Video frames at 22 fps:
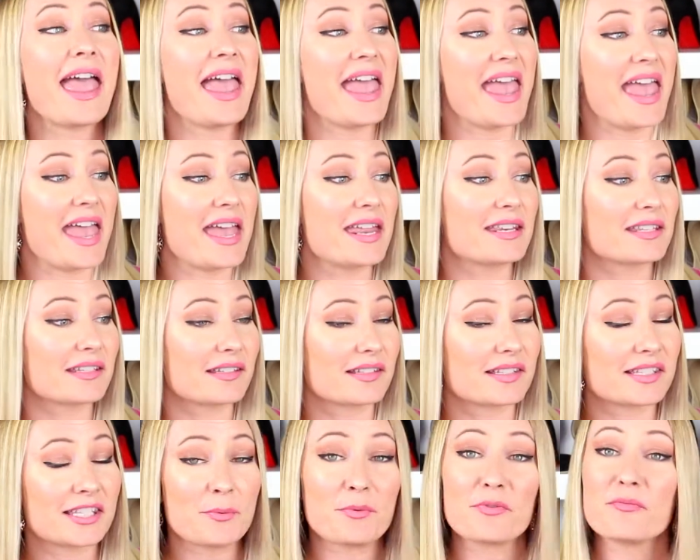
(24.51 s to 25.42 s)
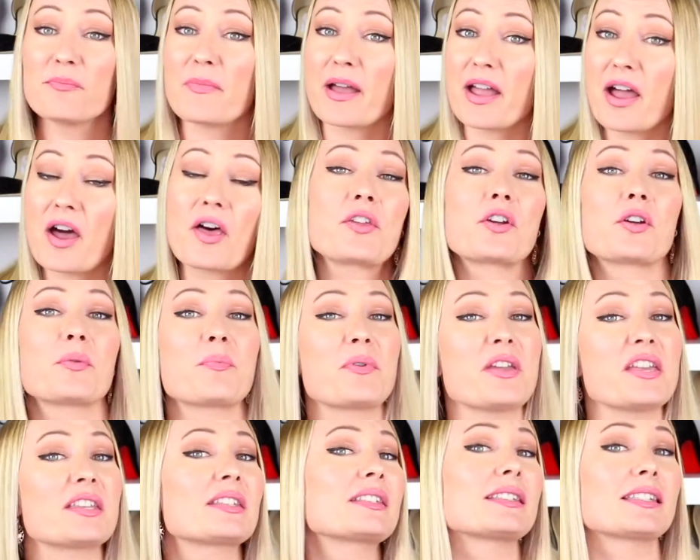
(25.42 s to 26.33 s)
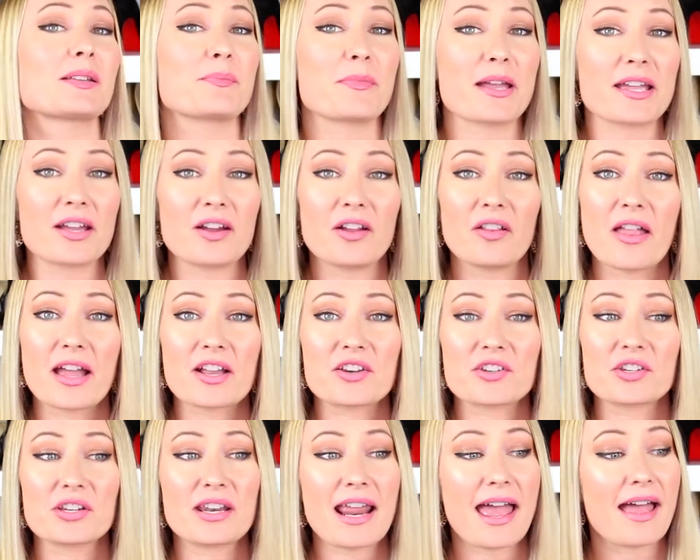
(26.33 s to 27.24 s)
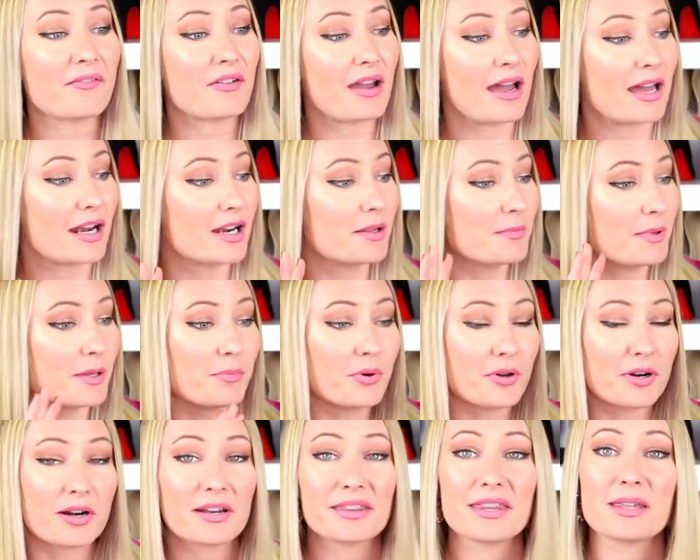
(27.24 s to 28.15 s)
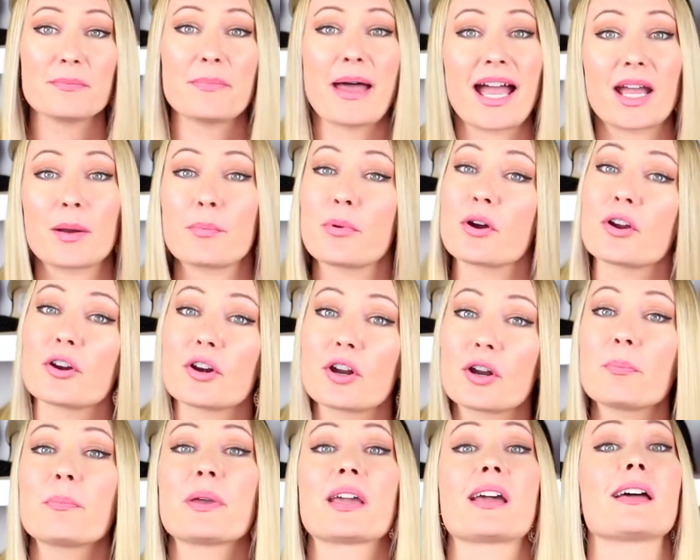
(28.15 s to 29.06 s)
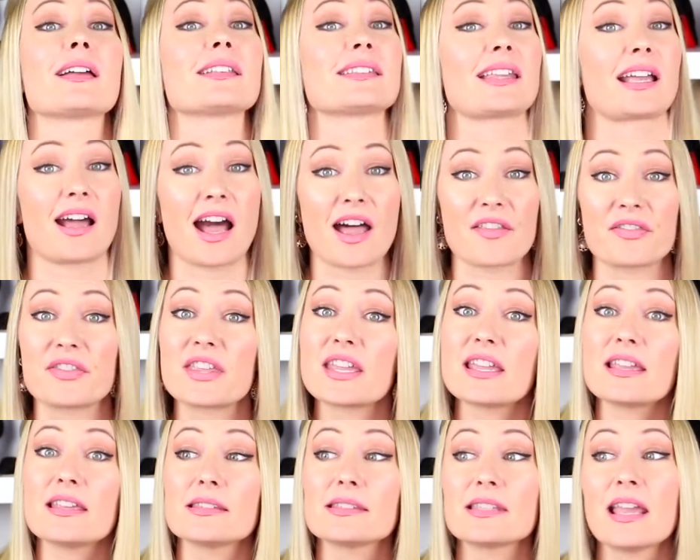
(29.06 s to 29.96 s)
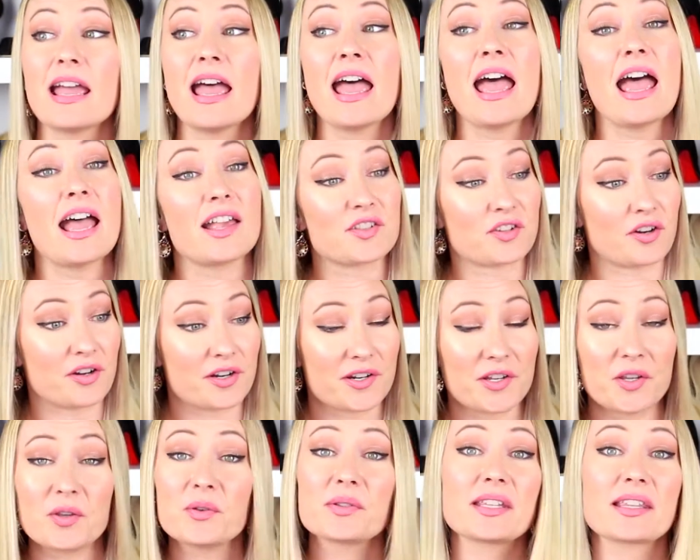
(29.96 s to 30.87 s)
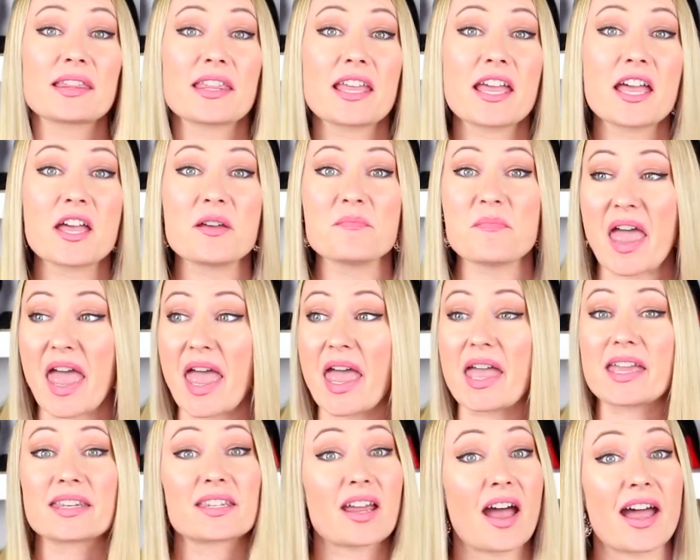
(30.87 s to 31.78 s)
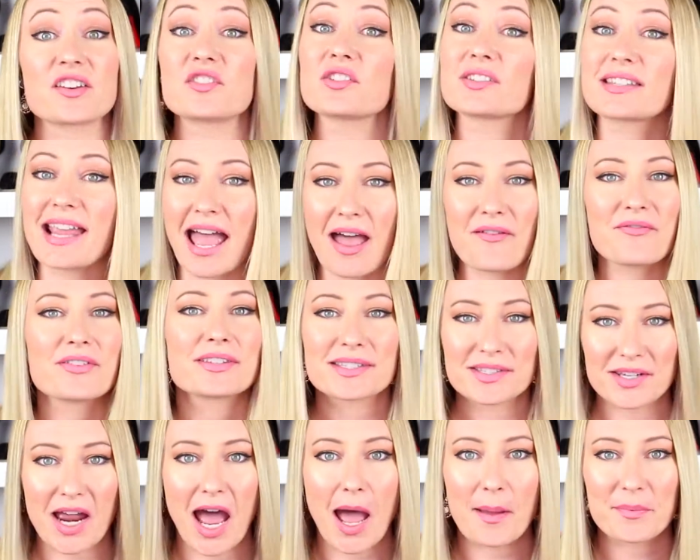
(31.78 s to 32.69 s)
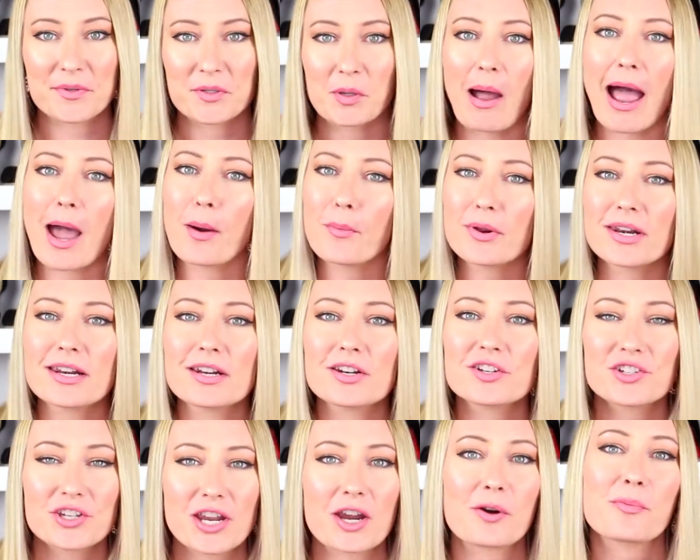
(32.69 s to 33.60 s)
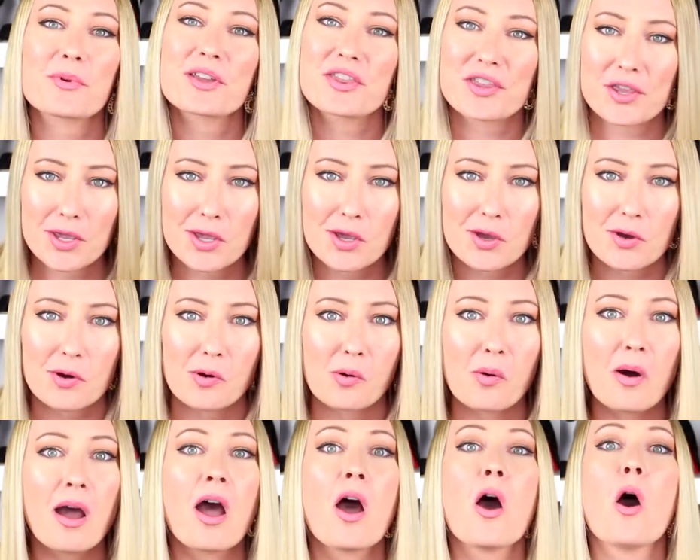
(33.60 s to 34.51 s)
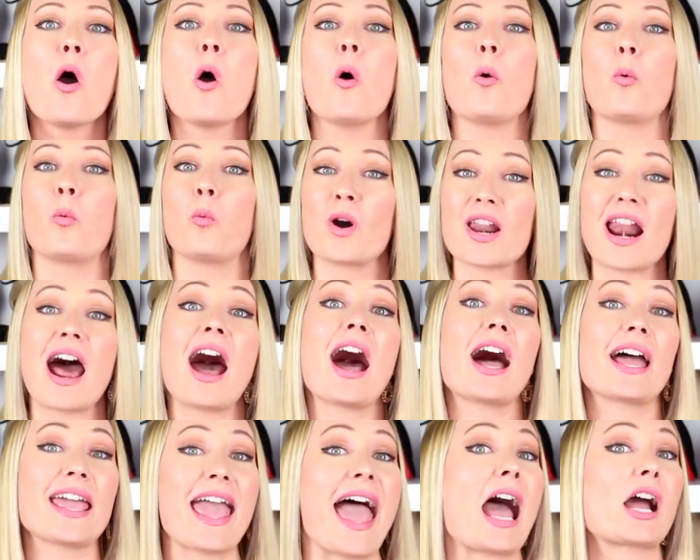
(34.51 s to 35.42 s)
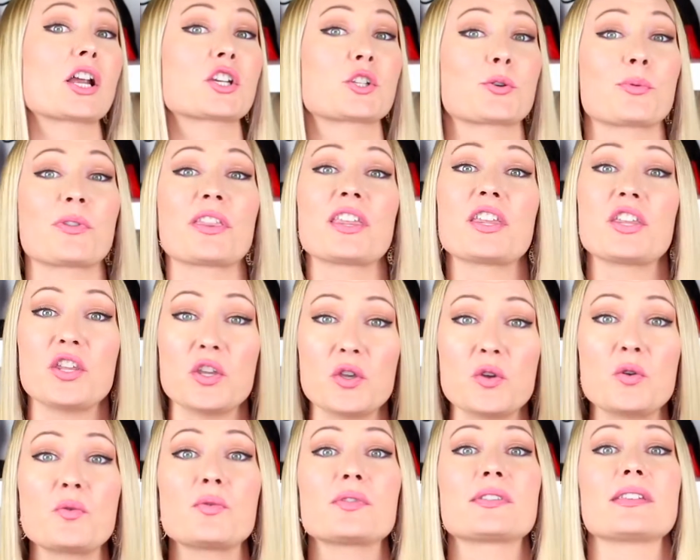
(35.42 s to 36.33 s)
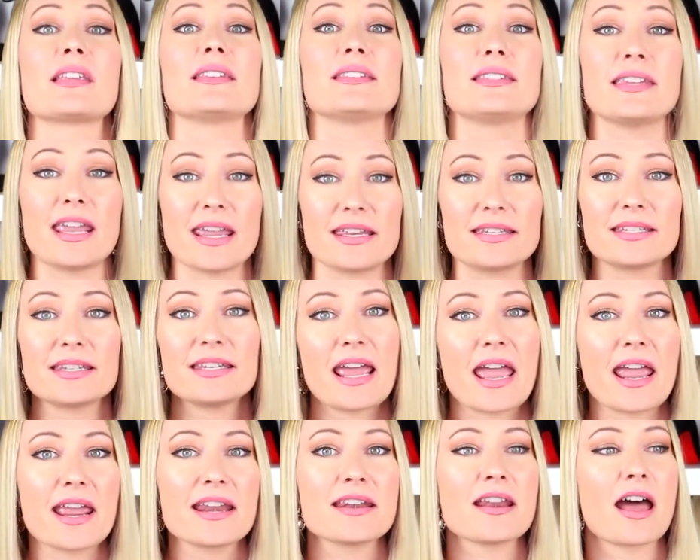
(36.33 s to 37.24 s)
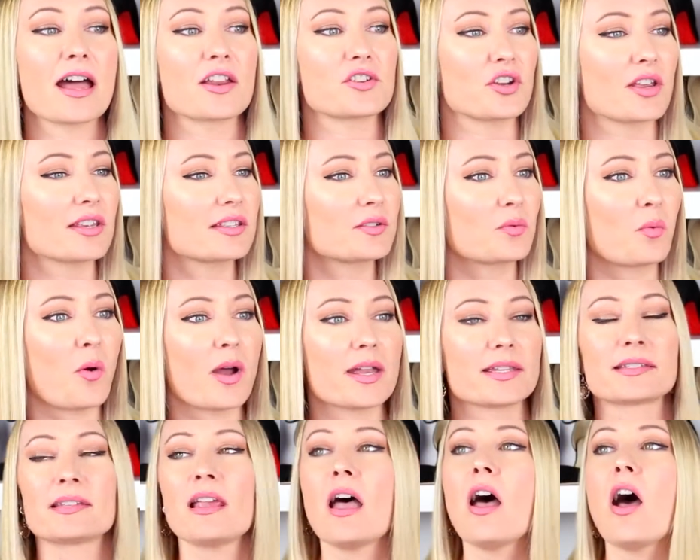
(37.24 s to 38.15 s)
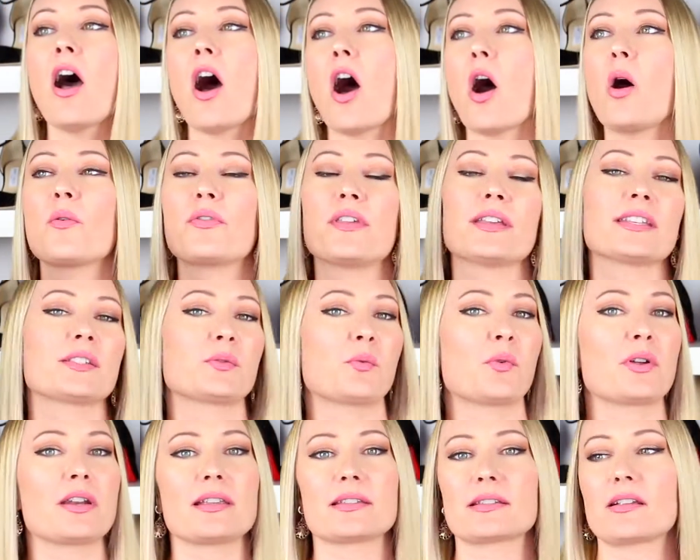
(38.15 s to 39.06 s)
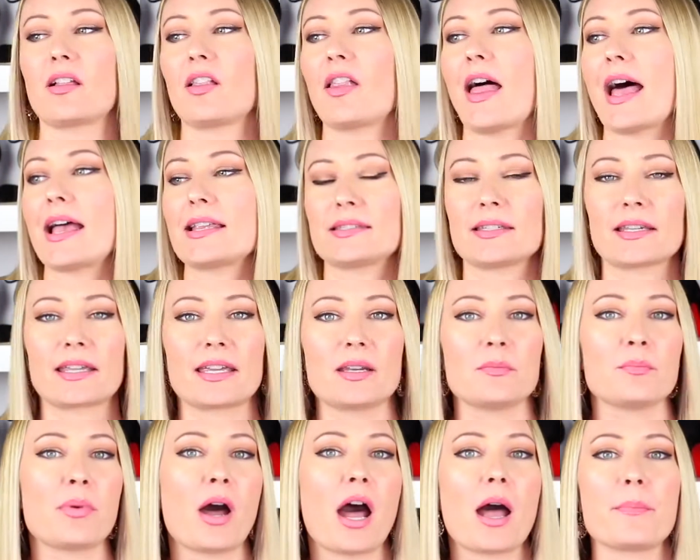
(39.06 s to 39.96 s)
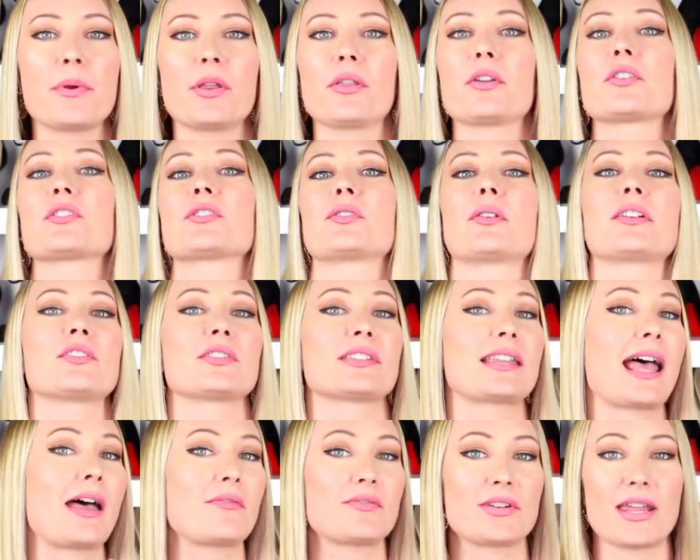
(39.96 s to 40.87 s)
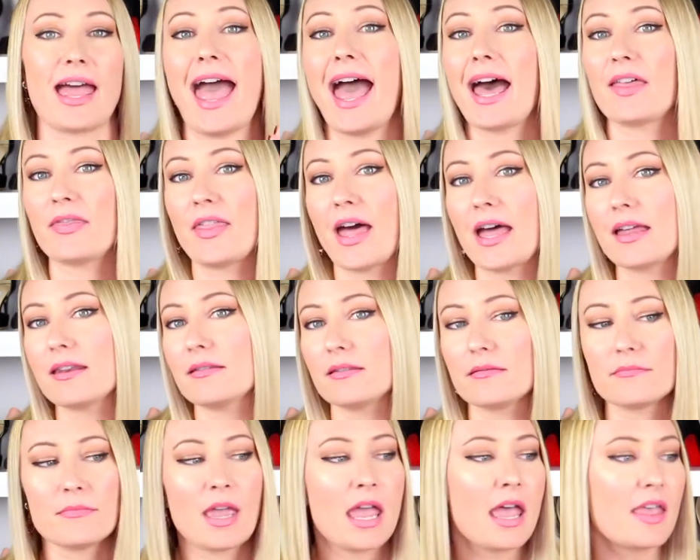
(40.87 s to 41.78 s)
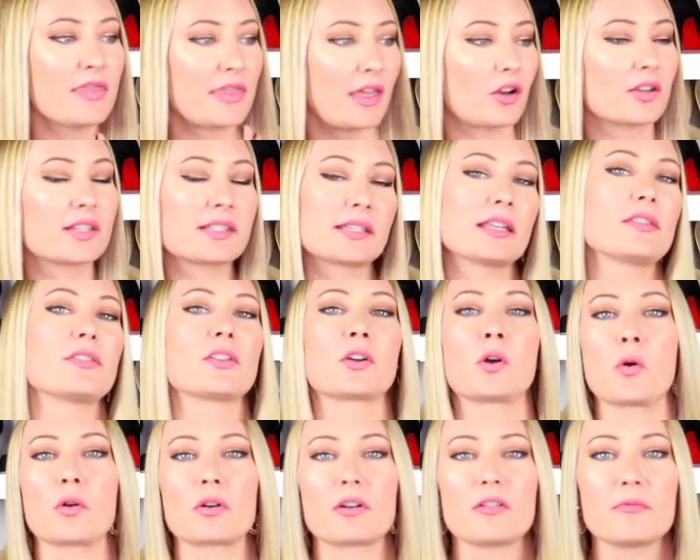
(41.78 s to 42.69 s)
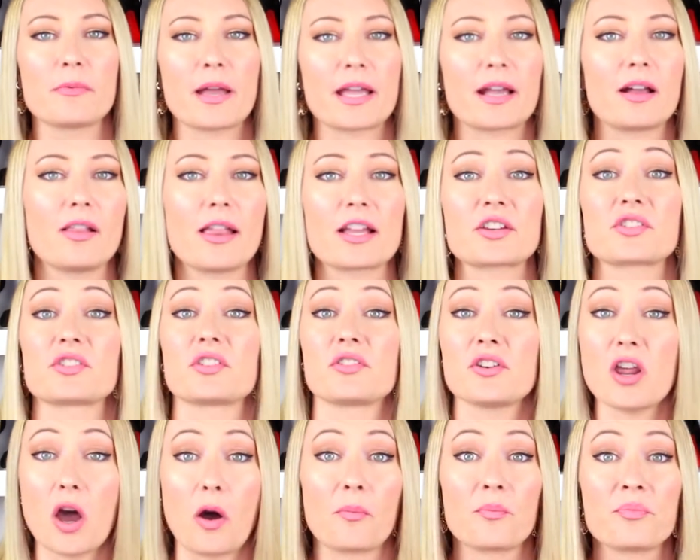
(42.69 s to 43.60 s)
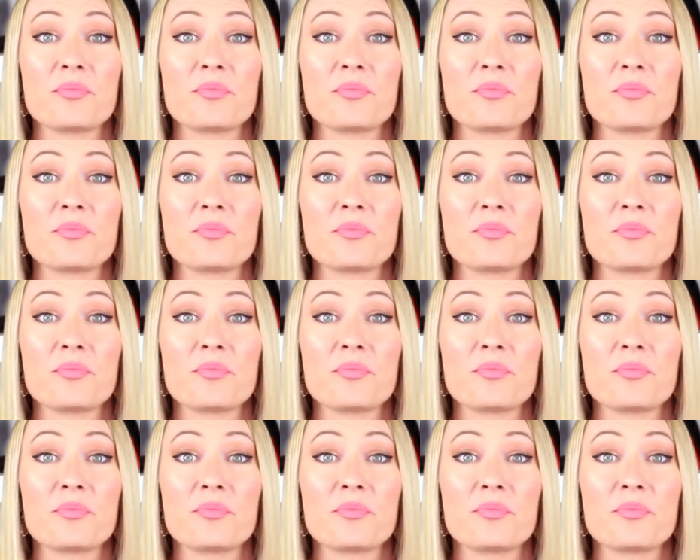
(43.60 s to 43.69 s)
And some of my other pieces in my collection have kind of been put on the back burner because I got these, started using them, and I just haven't stopped. So I wanted to share with you what I actually use day to day, not just what's, oh, this one is classic and popular, so I just have to add that and that'll sit in the corner of my collection. No,